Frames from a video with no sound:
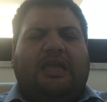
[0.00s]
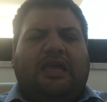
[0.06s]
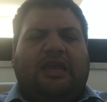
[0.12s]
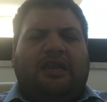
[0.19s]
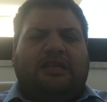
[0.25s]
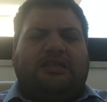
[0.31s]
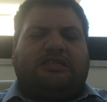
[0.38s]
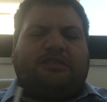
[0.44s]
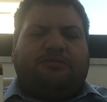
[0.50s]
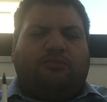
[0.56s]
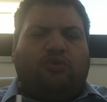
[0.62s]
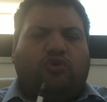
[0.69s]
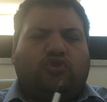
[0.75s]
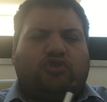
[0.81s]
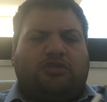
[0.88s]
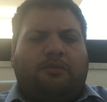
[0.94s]
In its
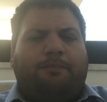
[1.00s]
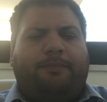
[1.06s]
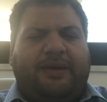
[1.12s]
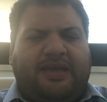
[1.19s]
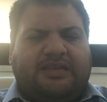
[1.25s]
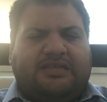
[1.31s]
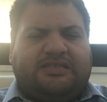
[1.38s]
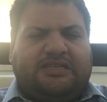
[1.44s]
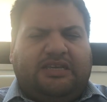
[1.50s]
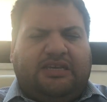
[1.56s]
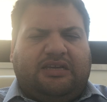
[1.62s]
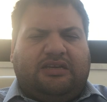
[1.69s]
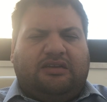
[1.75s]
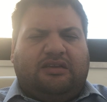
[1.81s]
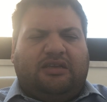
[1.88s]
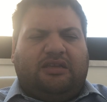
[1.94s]
most
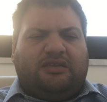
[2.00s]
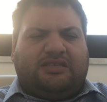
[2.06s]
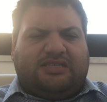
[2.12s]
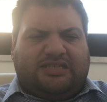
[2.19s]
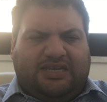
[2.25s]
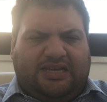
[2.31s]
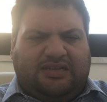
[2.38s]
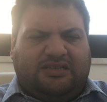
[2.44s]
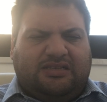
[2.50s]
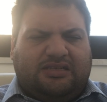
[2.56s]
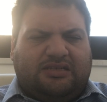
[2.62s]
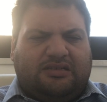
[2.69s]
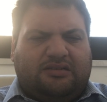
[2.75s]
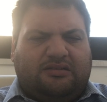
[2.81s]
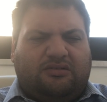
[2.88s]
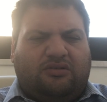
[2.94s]
basic
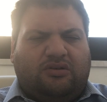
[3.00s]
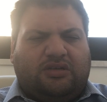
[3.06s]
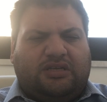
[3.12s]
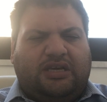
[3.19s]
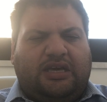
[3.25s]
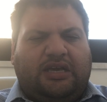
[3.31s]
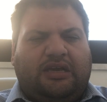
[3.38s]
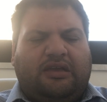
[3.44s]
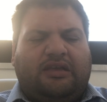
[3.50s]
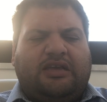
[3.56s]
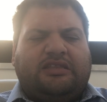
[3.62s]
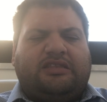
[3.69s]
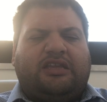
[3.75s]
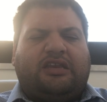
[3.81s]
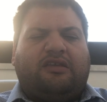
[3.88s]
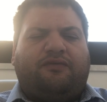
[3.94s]
sense, okay,
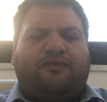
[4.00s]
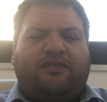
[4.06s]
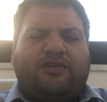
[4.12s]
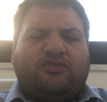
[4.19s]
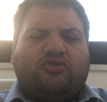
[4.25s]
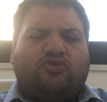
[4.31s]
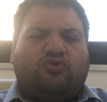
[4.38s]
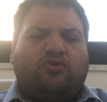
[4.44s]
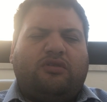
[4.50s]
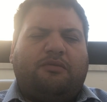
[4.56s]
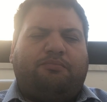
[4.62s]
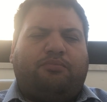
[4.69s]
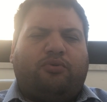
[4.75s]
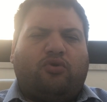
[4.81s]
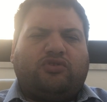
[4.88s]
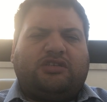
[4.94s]
it refers to the
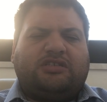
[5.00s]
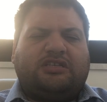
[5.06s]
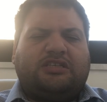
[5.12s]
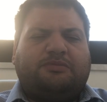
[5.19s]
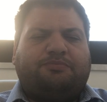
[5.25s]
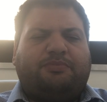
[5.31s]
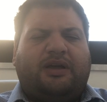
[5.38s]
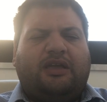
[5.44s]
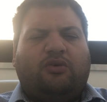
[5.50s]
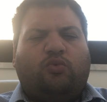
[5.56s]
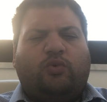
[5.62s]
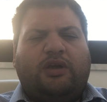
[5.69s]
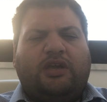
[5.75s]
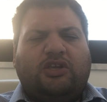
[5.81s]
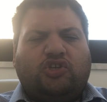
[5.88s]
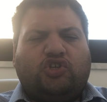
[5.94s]
processes by
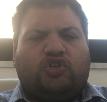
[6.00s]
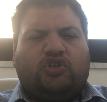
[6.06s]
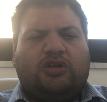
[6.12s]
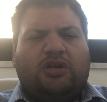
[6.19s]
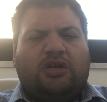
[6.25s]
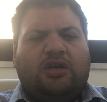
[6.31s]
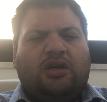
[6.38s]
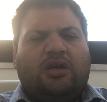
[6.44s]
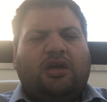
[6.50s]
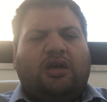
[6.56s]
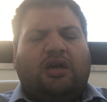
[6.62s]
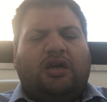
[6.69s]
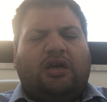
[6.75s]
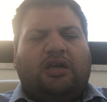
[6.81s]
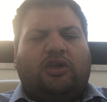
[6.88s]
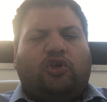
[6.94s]
which
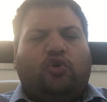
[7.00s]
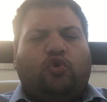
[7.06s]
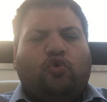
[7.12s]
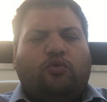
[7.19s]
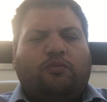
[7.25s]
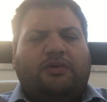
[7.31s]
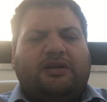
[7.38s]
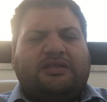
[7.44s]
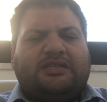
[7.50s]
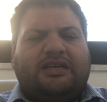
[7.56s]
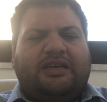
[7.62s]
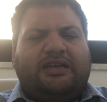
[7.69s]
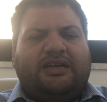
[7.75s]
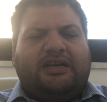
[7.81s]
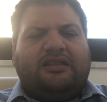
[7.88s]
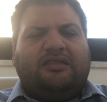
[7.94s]
uh, humans
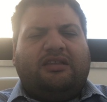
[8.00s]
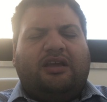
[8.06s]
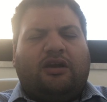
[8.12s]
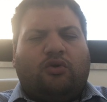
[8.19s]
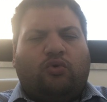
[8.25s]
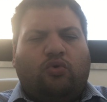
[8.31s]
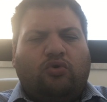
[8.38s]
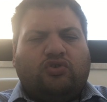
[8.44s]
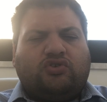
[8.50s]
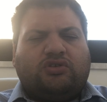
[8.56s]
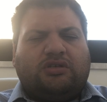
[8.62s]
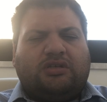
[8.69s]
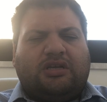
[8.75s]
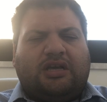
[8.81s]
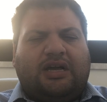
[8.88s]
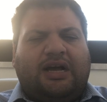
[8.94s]
learn their rules,
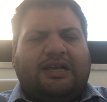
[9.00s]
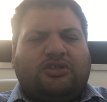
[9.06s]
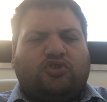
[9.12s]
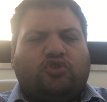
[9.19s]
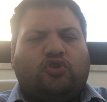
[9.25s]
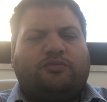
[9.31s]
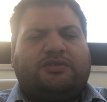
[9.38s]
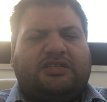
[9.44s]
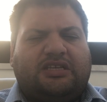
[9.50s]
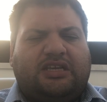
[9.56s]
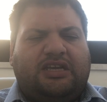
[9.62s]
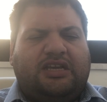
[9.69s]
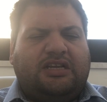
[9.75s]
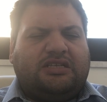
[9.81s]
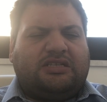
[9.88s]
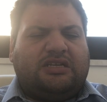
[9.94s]
customs,
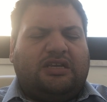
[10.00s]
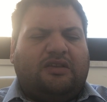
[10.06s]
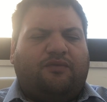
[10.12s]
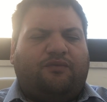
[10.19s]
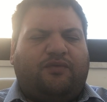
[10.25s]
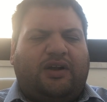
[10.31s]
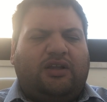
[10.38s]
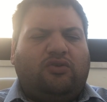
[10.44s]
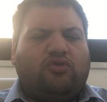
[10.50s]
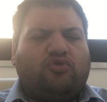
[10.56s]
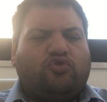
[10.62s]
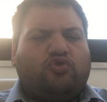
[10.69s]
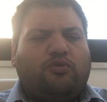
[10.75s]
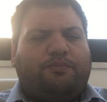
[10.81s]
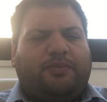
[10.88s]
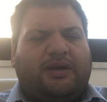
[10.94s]
skills, and values
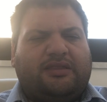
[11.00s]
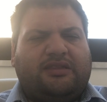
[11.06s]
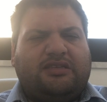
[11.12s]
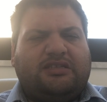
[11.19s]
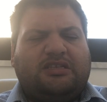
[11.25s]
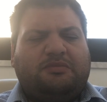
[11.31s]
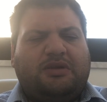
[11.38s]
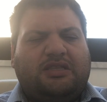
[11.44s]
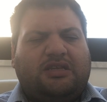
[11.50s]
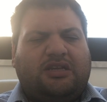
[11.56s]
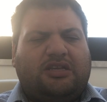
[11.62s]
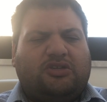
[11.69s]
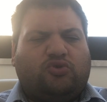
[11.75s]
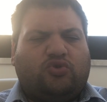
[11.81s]
to participate in a